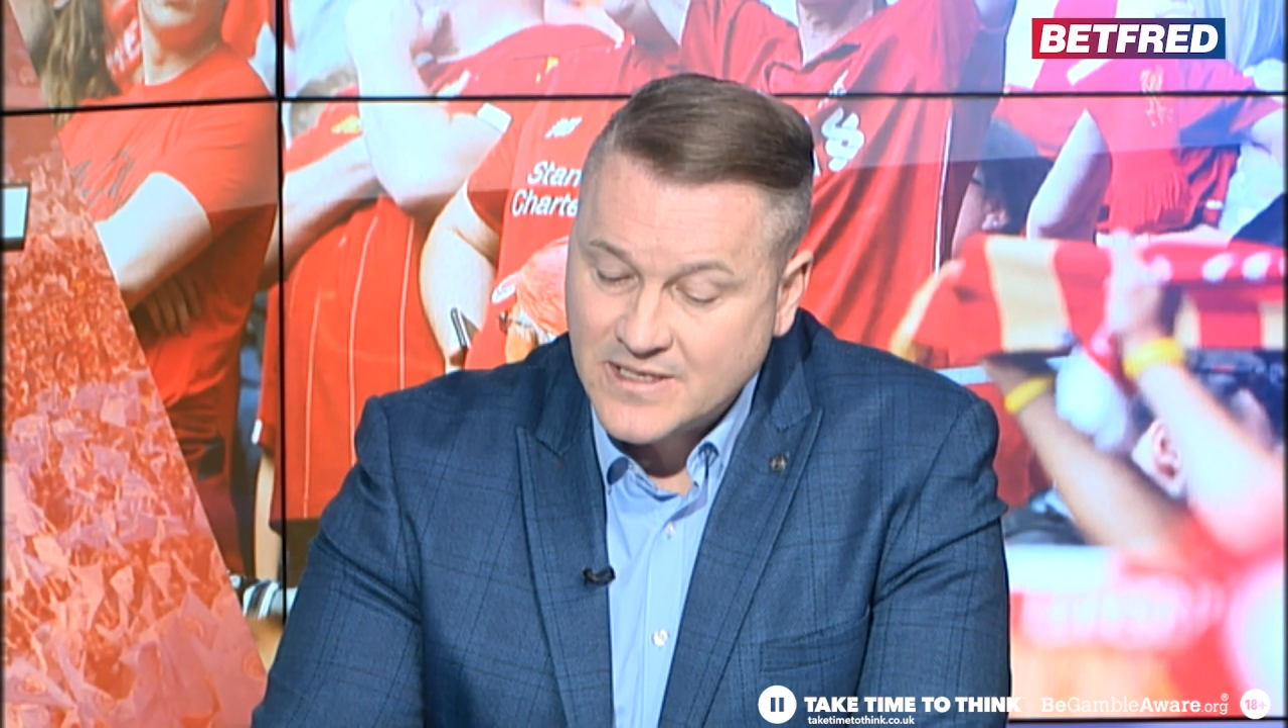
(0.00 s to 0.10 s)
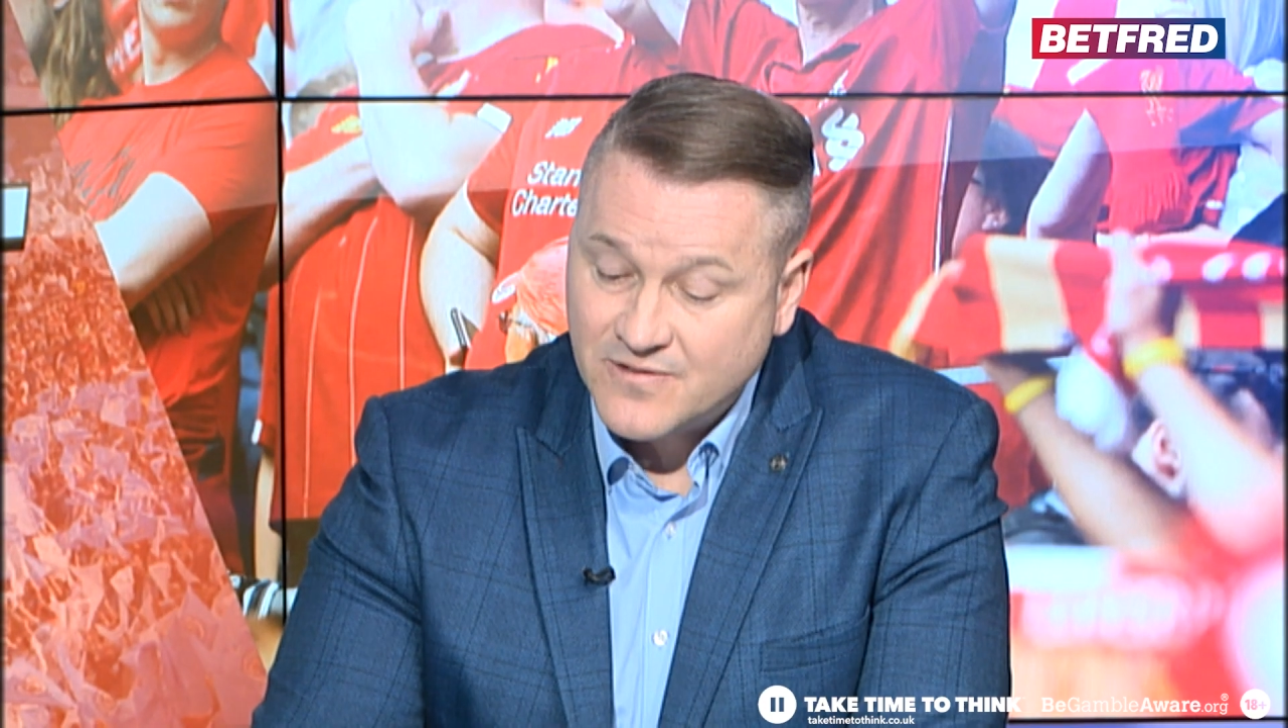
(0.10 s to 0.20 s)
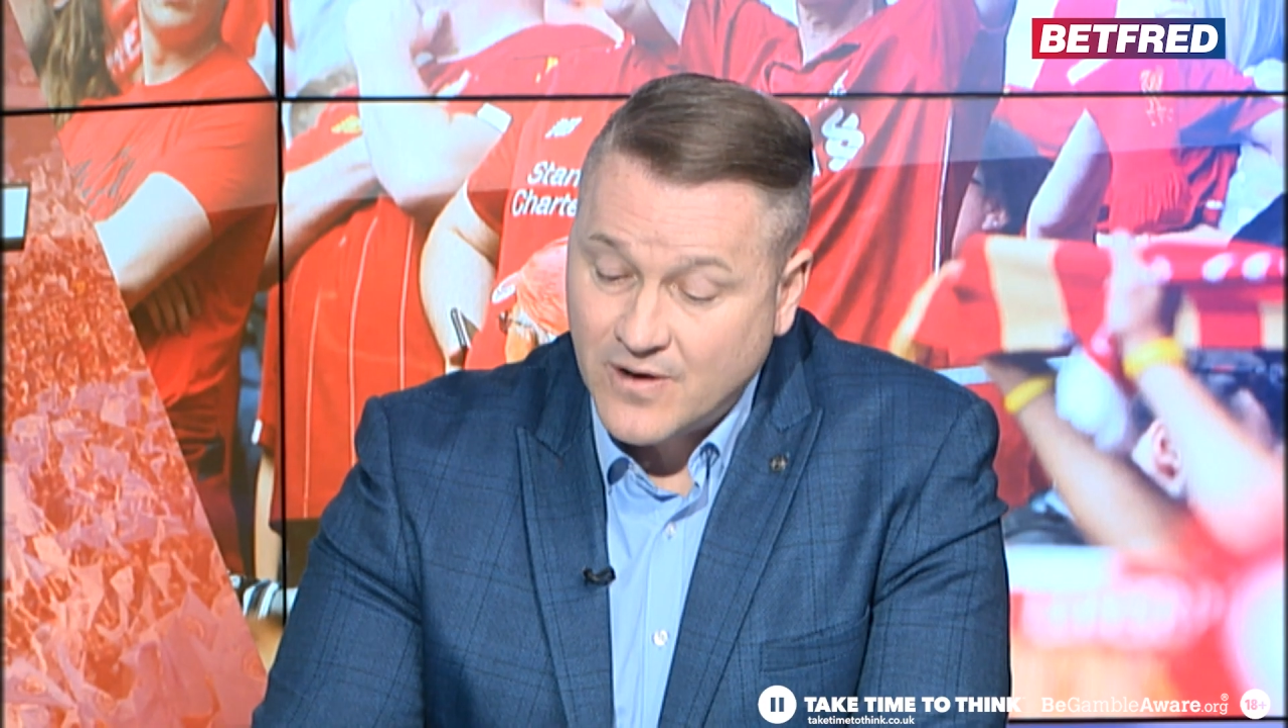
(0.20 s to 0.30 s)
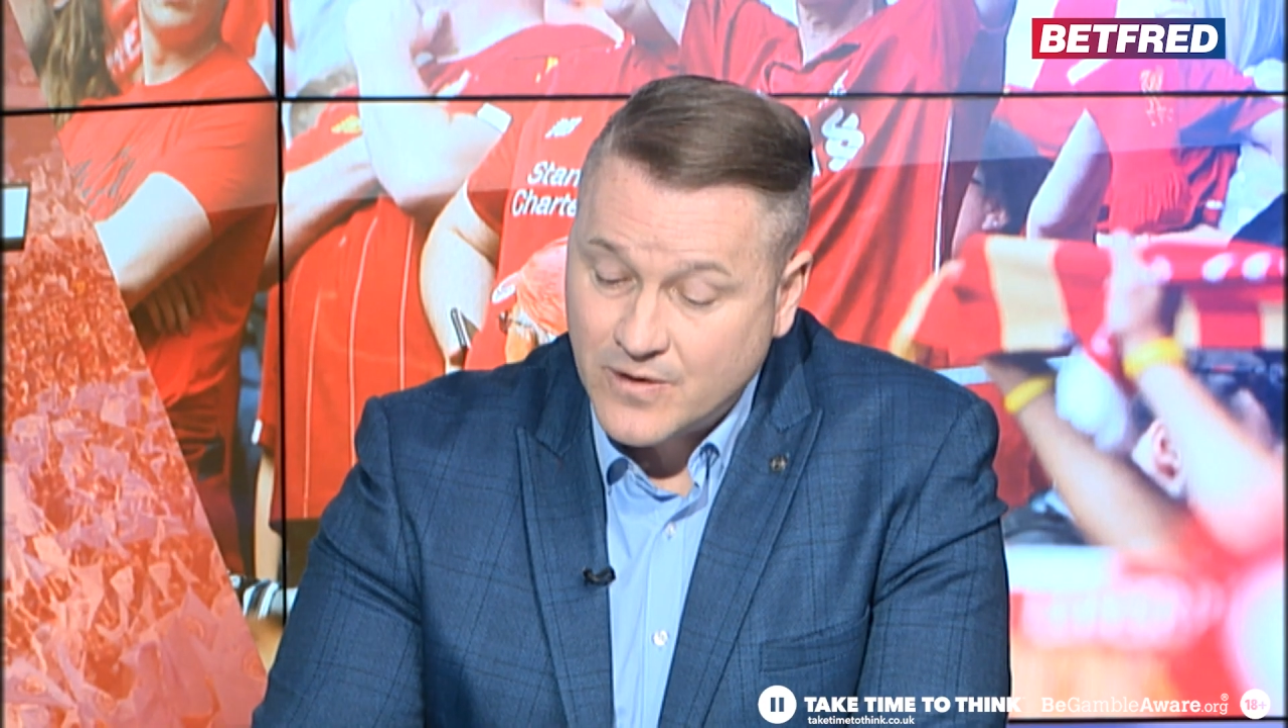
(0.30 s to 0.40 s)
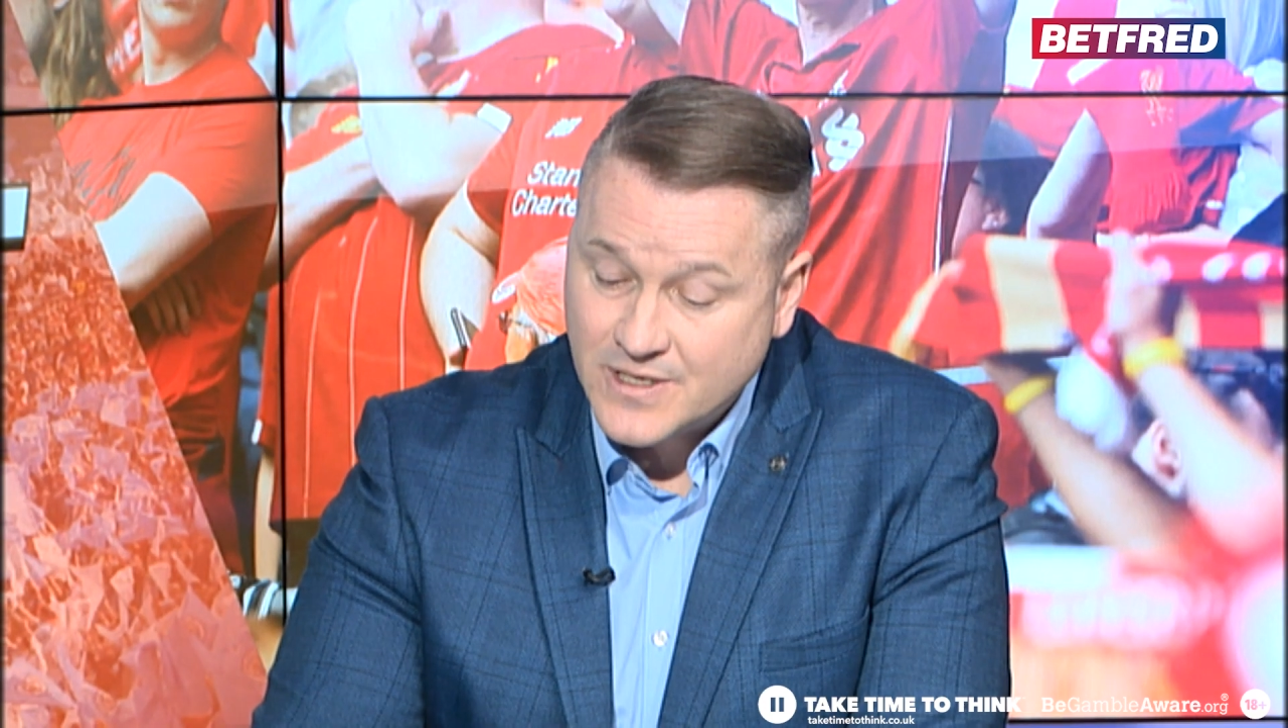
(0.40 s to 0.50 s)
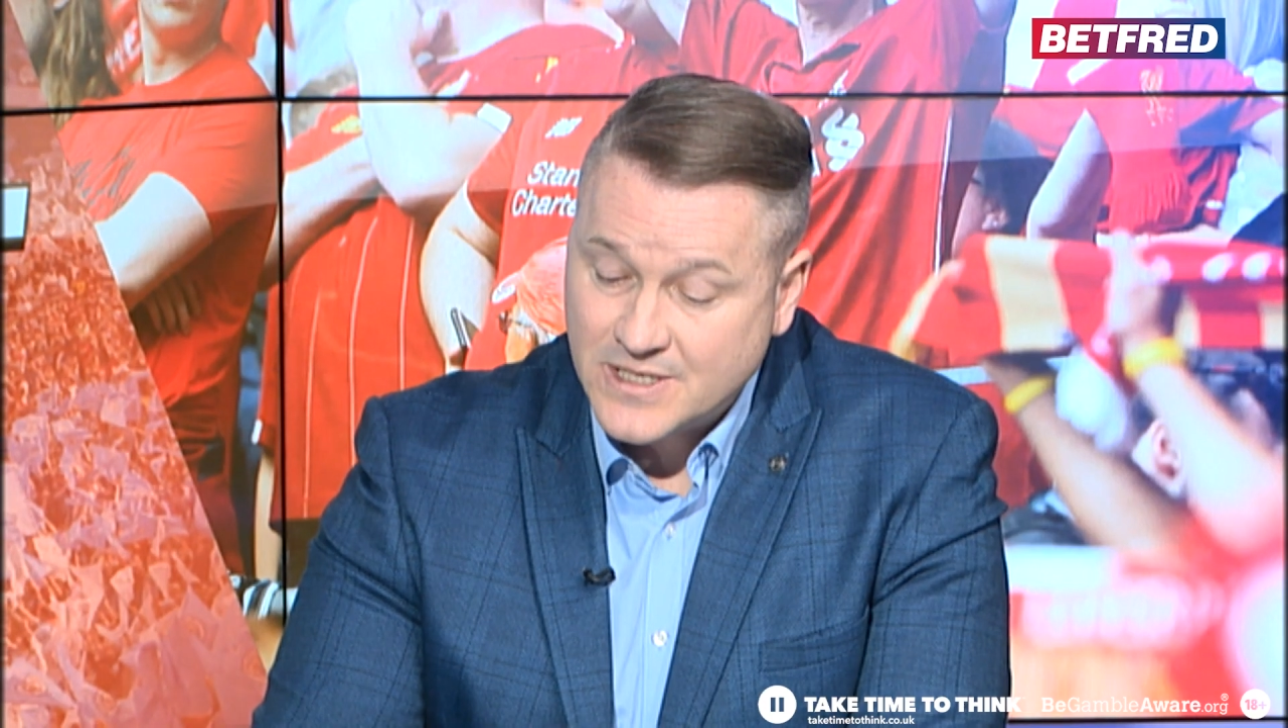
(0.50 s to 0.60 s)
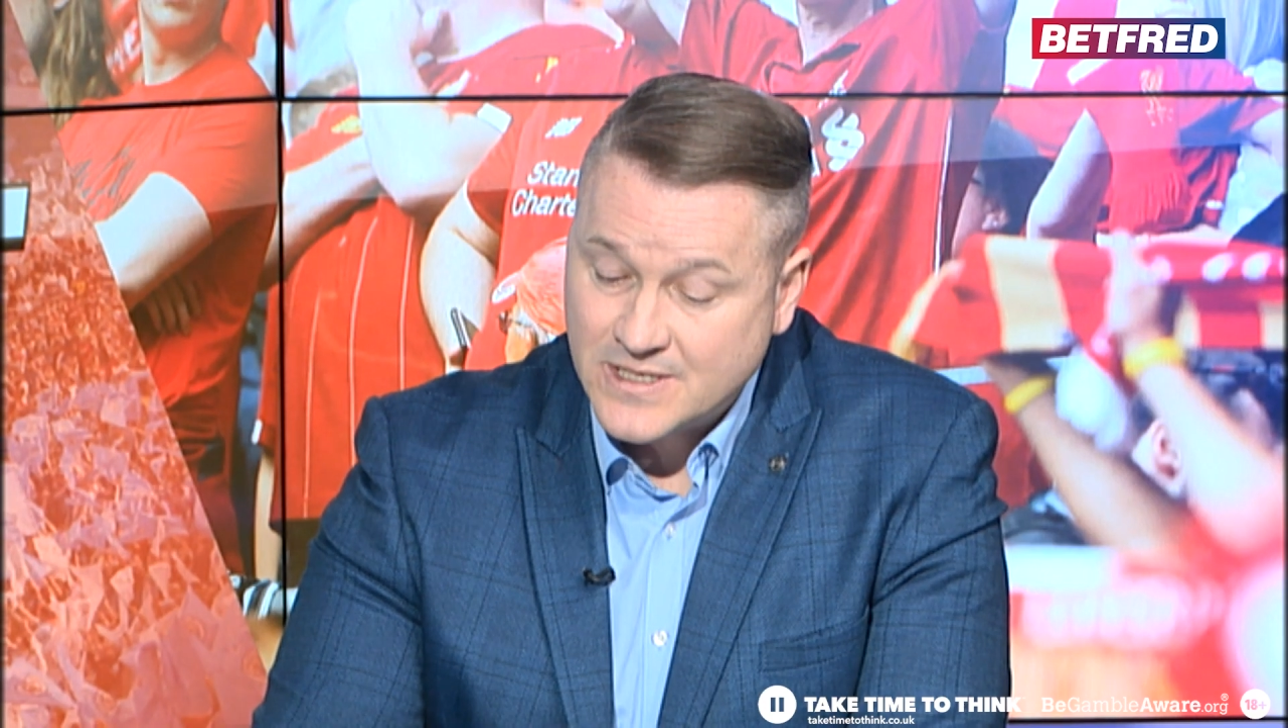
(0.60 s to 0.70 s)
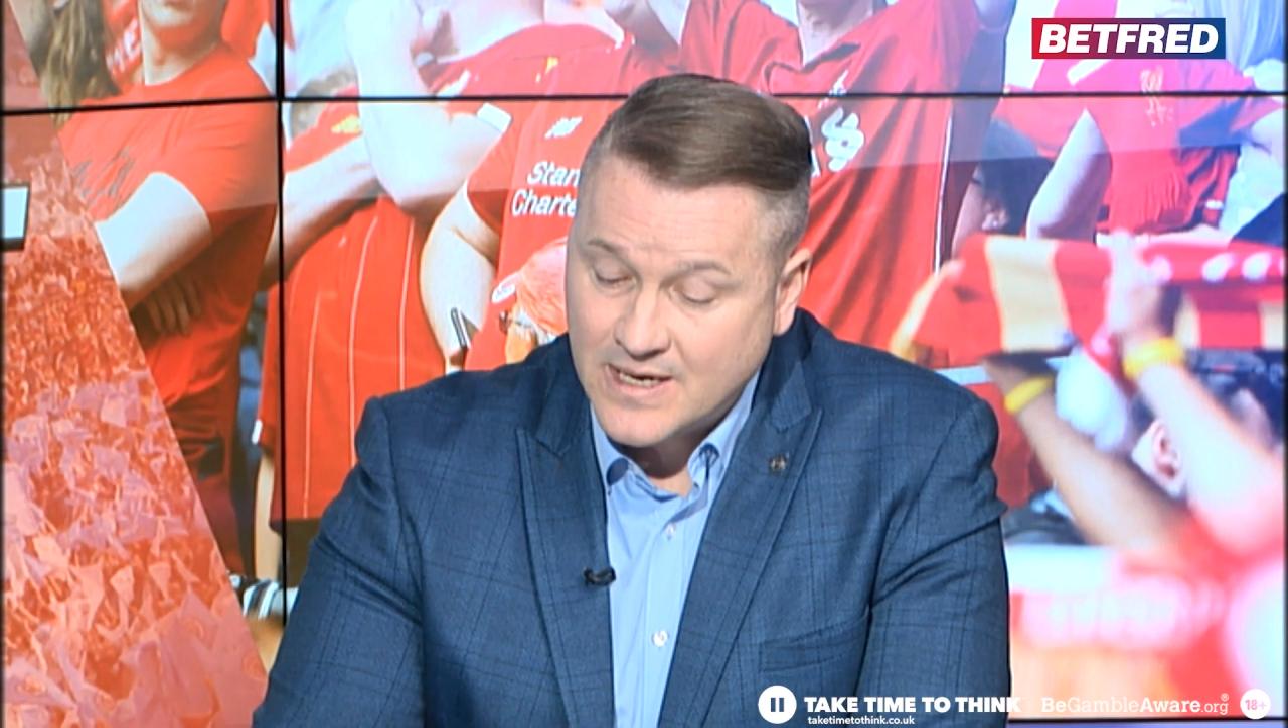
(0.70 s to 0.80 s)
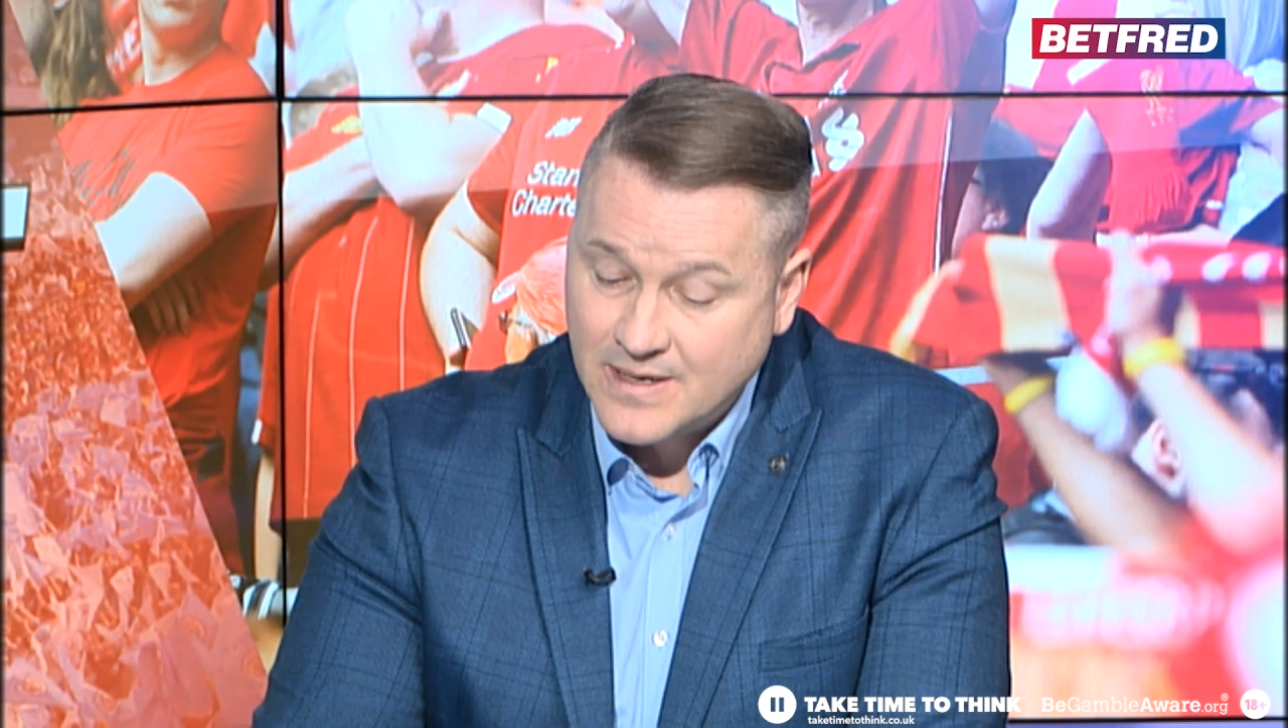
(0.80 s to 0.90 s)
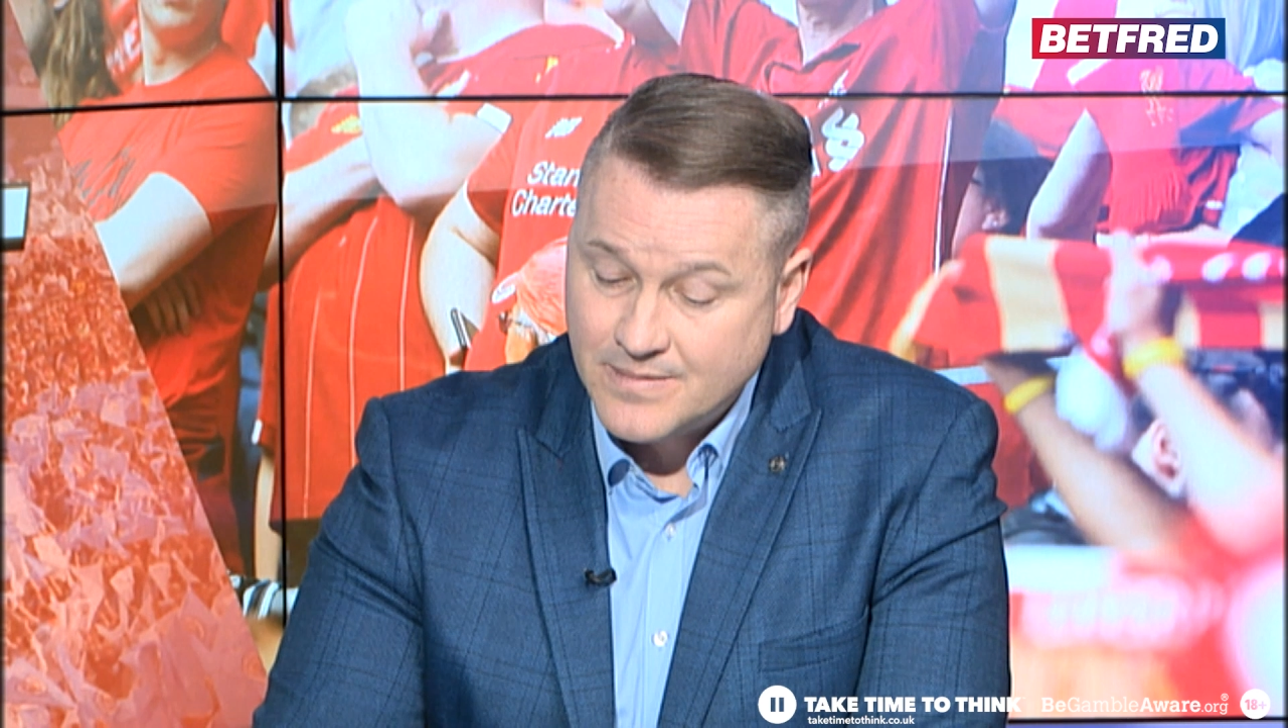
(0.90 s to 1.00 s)
focuses
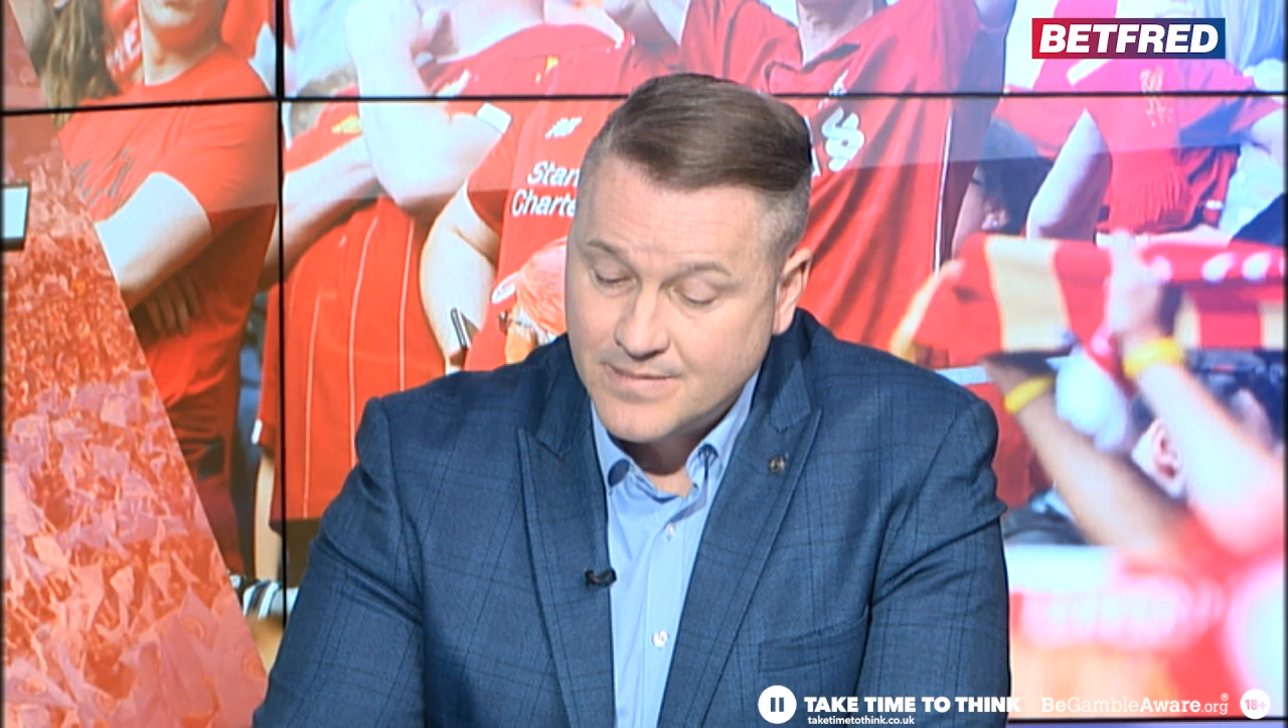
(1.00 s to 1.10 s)
are,